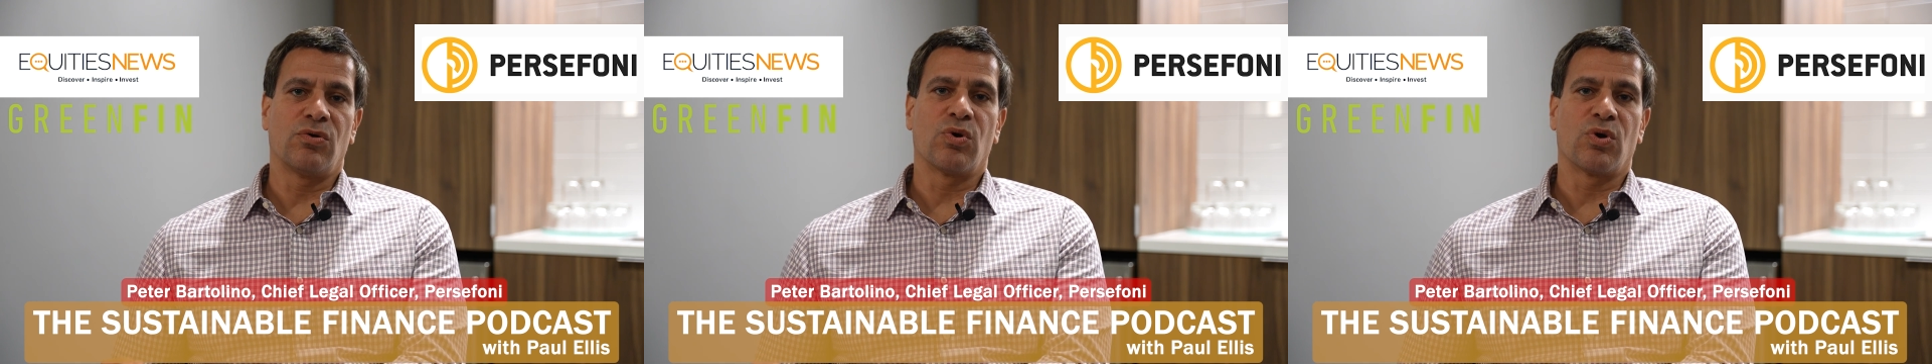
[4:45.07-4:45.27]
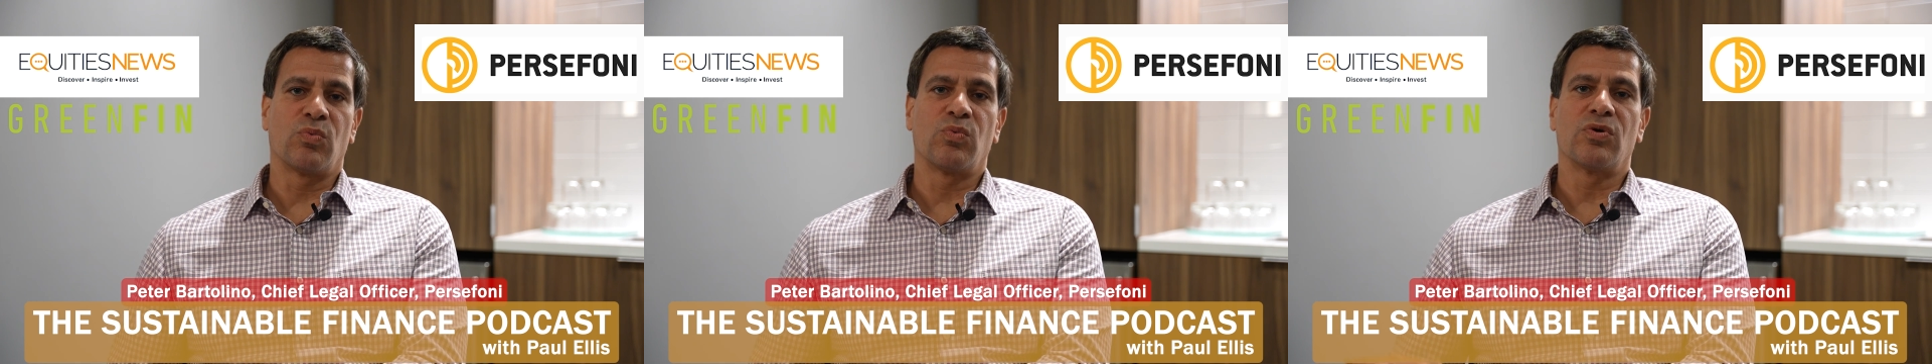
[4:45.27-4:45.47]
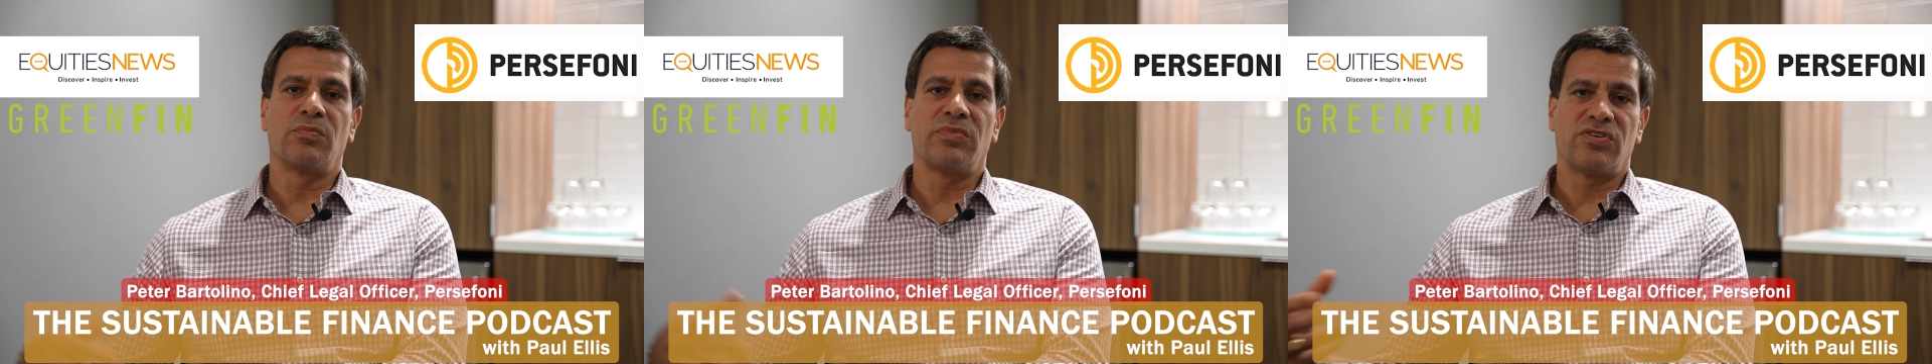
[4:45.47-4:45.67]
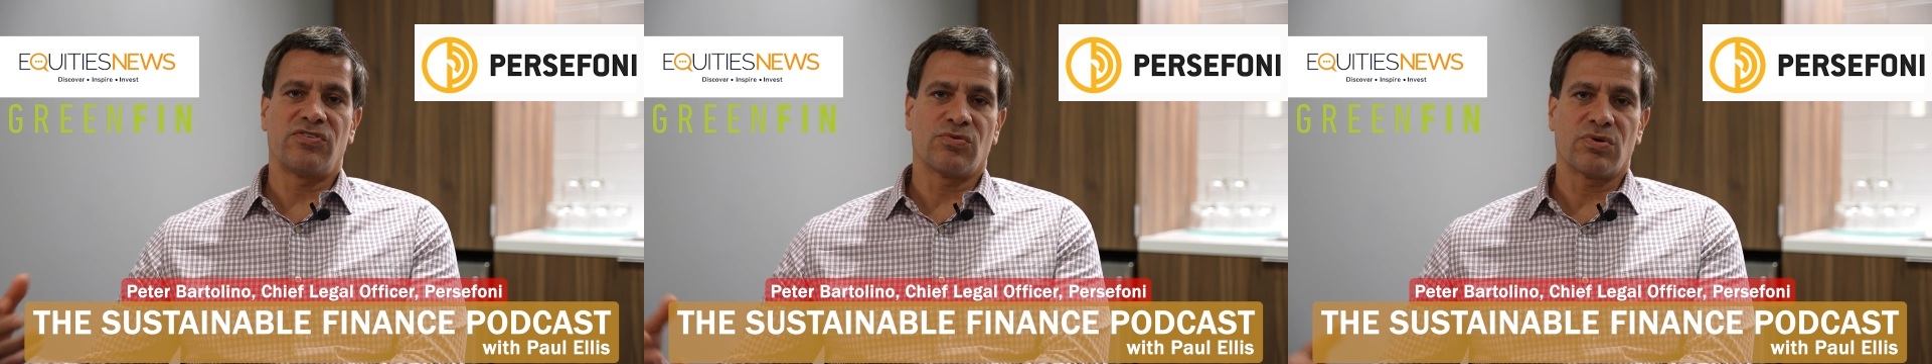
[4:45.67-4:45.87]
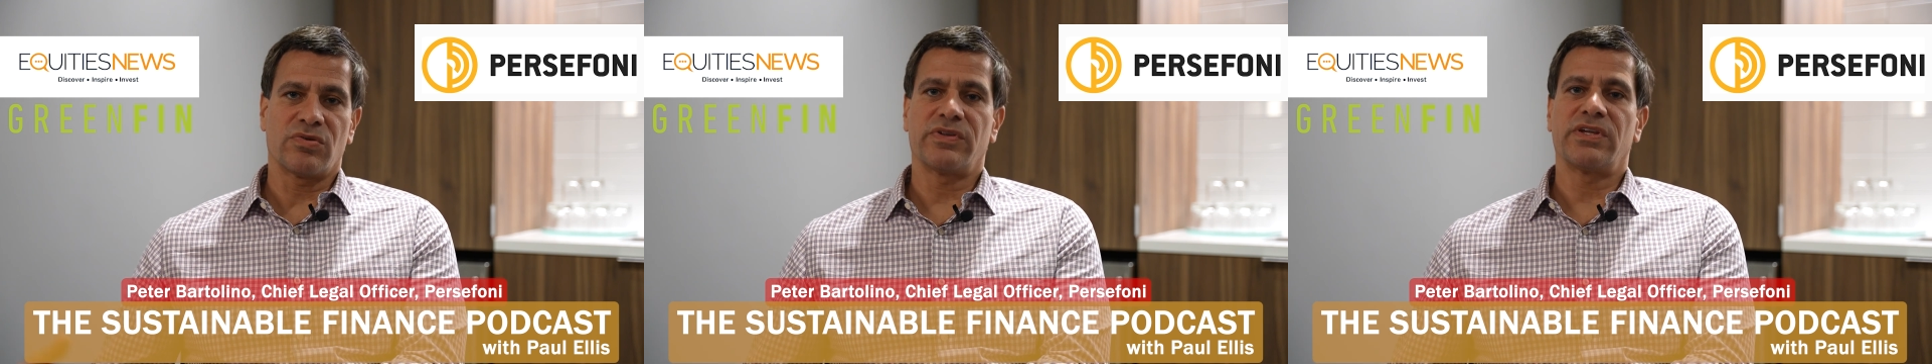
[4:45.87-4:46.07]
or will be
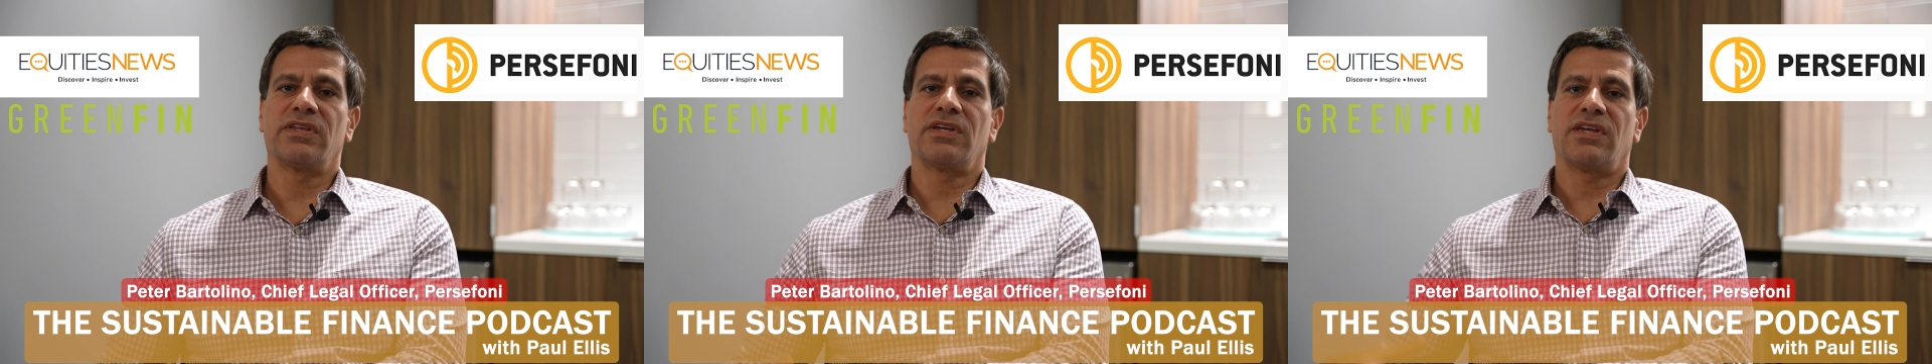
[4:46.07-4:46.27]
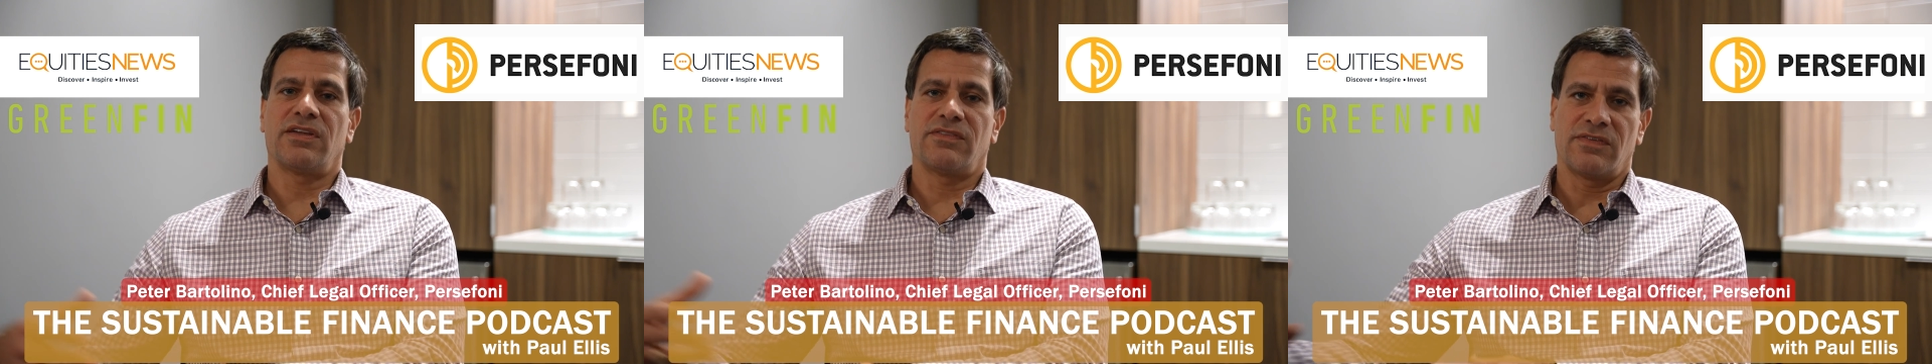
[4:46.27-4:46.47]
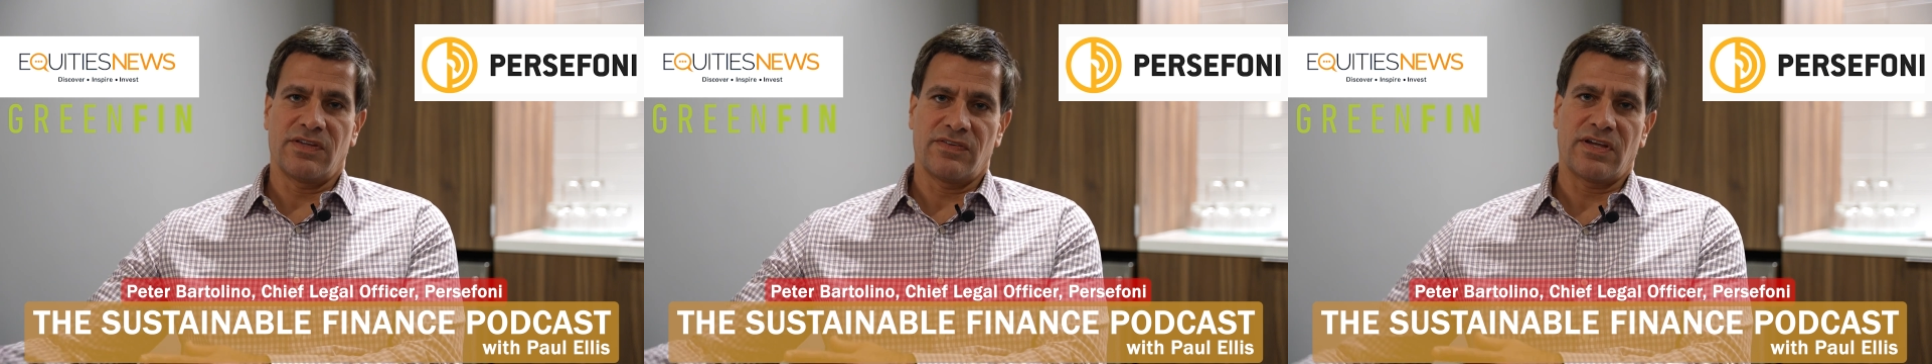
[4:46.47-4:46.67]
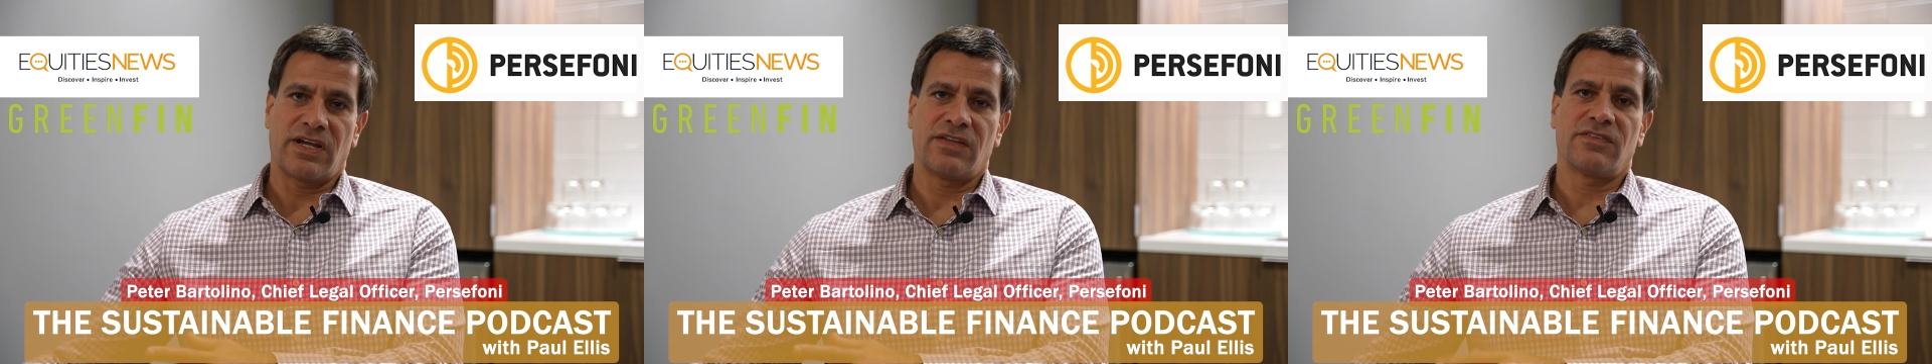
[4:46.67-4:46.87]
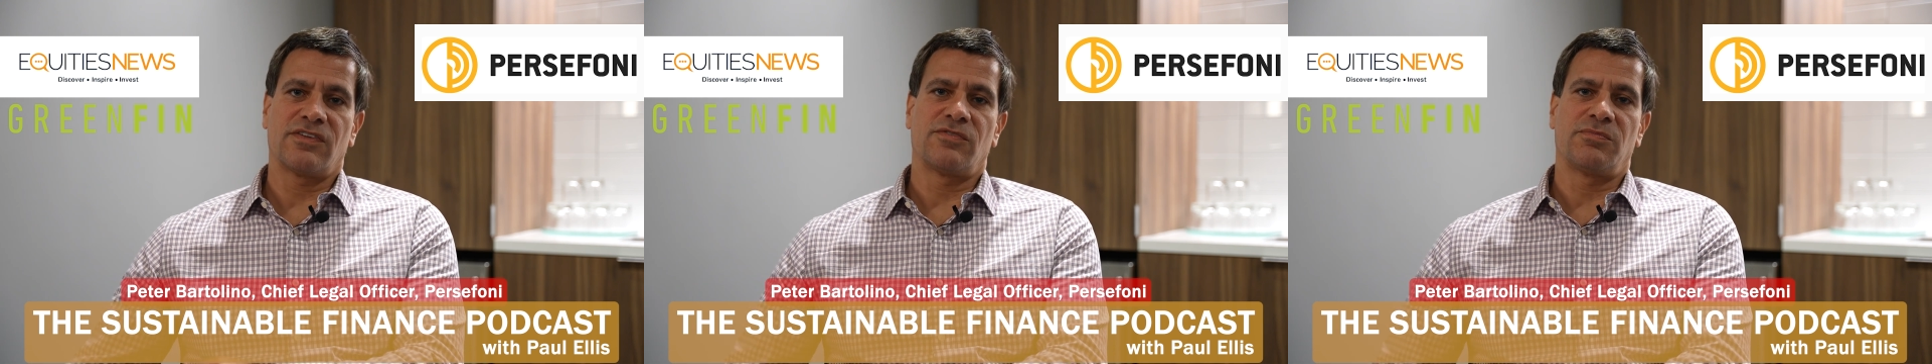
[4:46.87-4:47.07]
shortly in the case of these
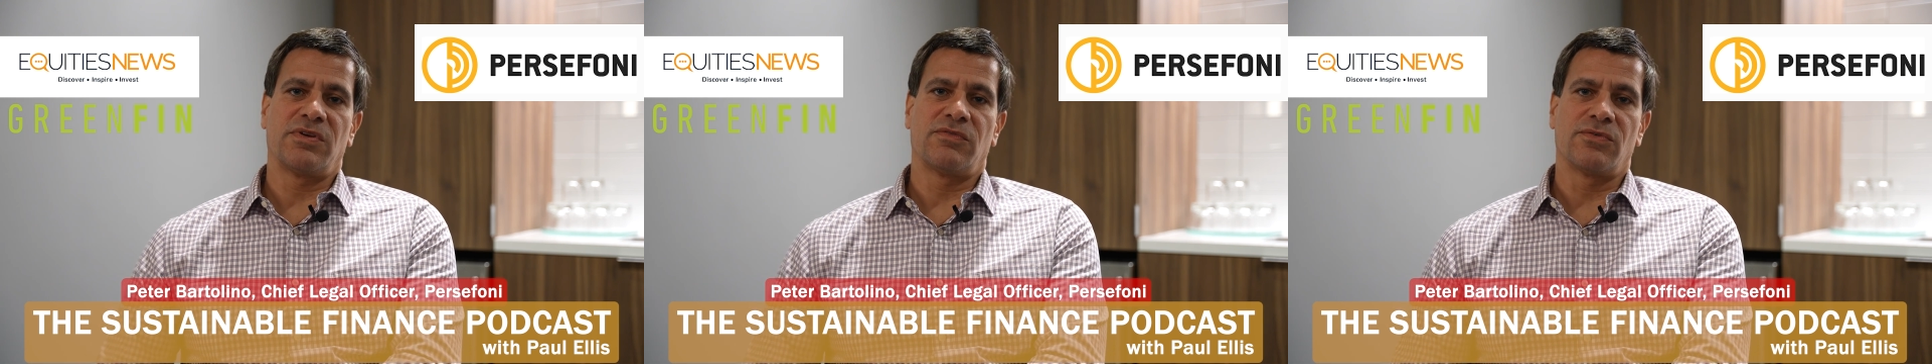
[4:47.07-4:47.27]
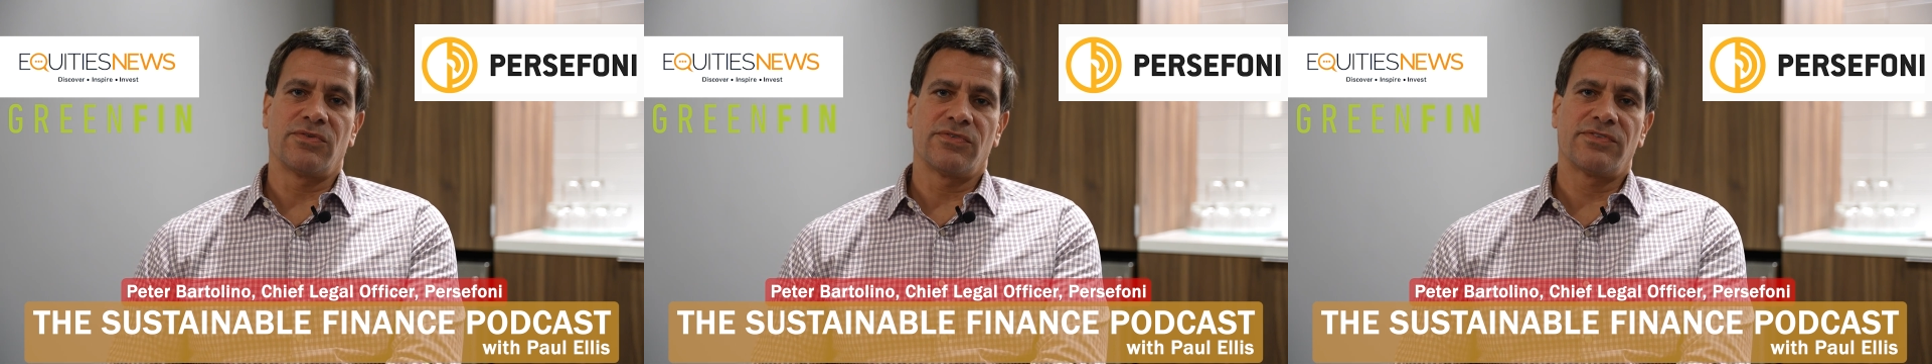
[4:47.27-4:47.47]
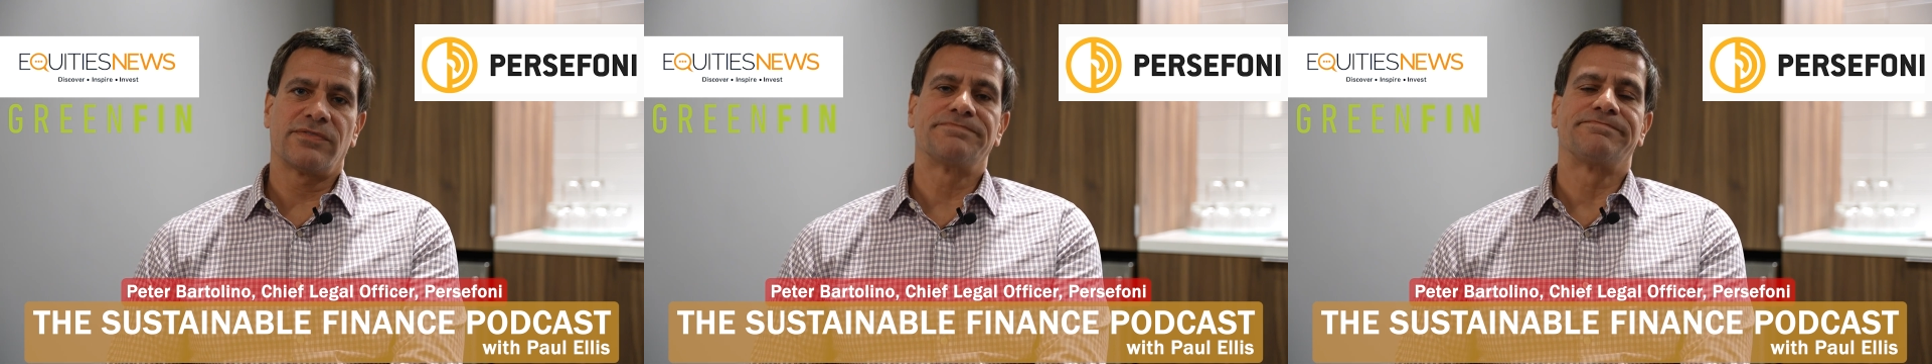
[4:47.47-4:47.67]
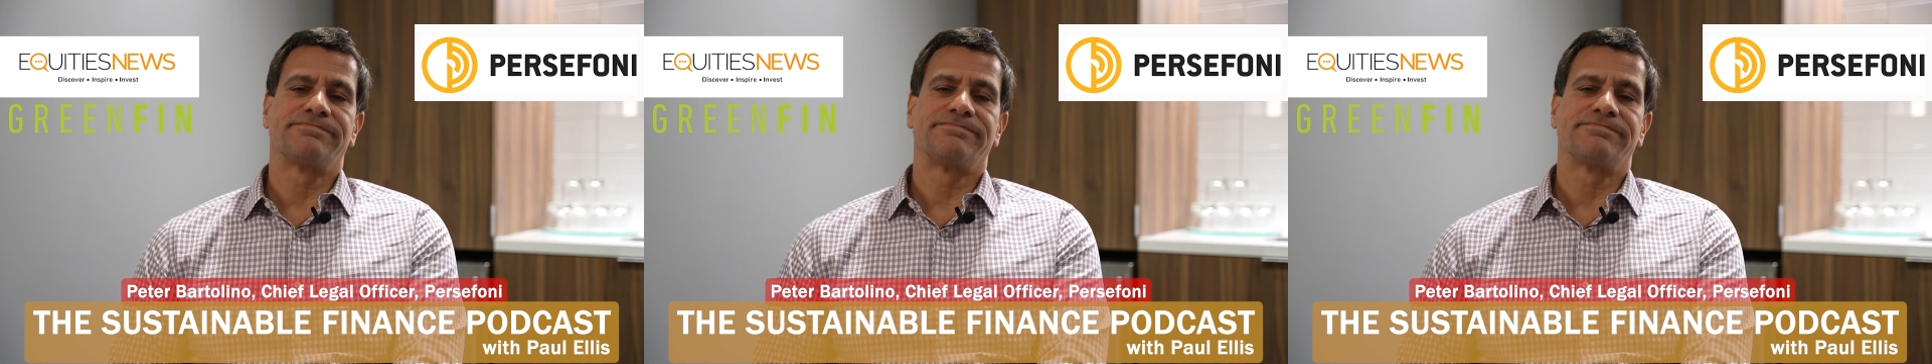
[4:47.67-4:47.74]
ISSB rules.